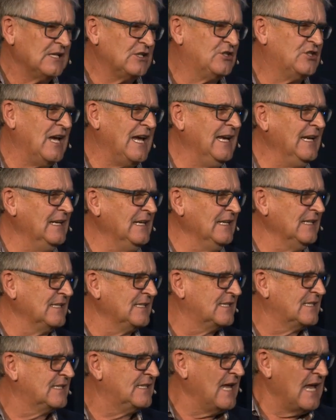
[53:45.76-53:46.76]

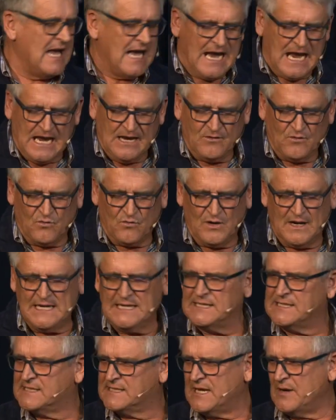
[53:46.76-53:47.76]
Genders and
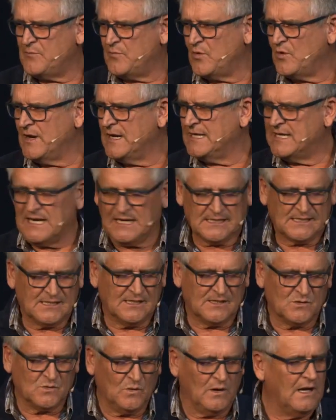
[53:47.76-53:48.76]
race separate us
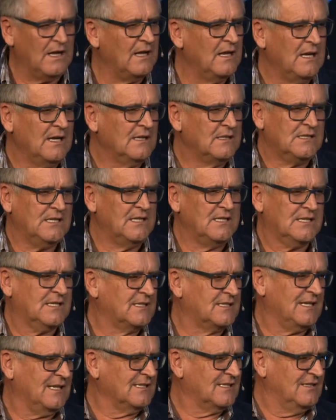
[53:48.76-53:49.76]
as well.
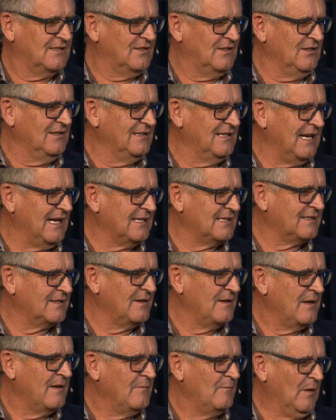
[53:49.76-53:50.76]
Jesus doesn't do that.
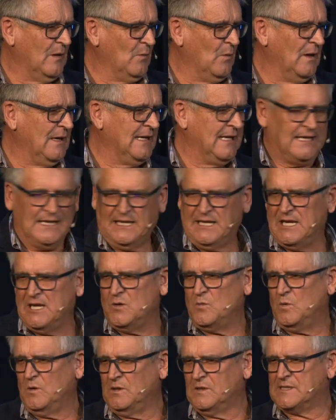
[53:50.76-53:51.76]
But one day he
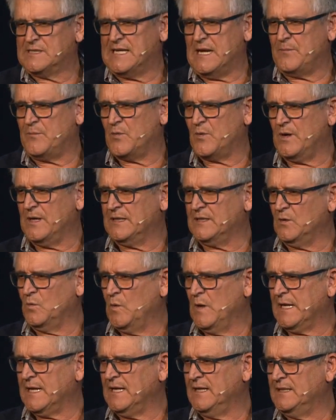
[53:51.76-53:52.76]
will separate the
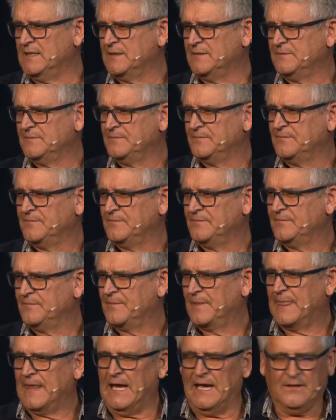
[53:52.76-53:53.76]
wicked
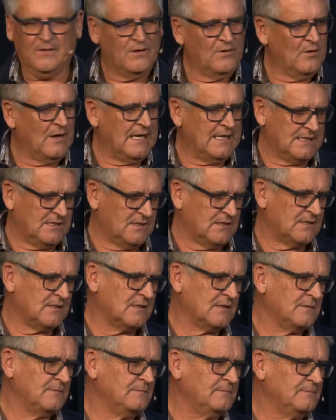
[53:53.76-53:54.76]
and the
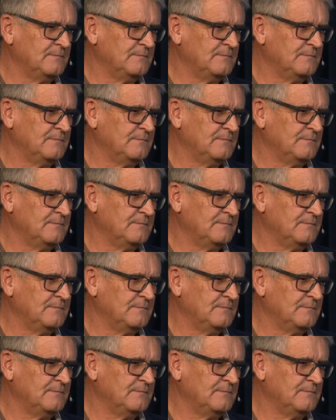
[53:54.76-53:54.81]
righteous.